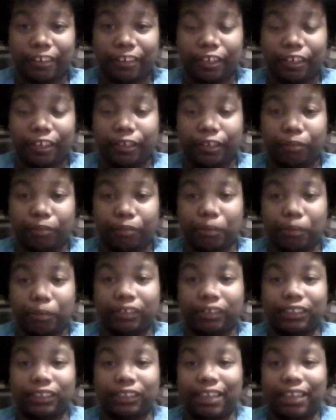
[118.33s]
um,
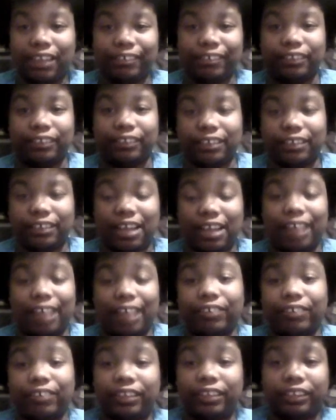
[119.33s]
about us having, not
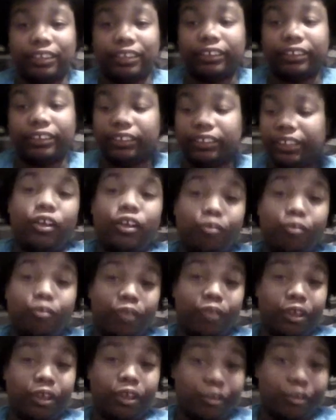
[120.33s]
having the guns.
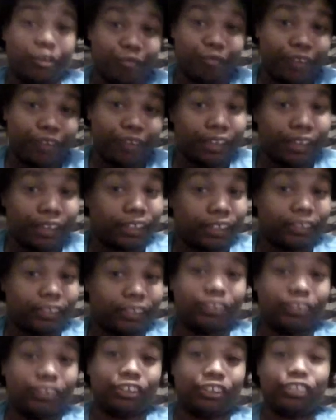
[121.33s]
And Rick
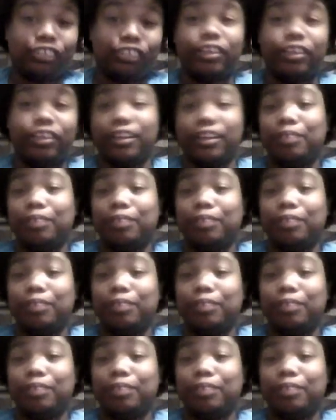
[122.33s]
straight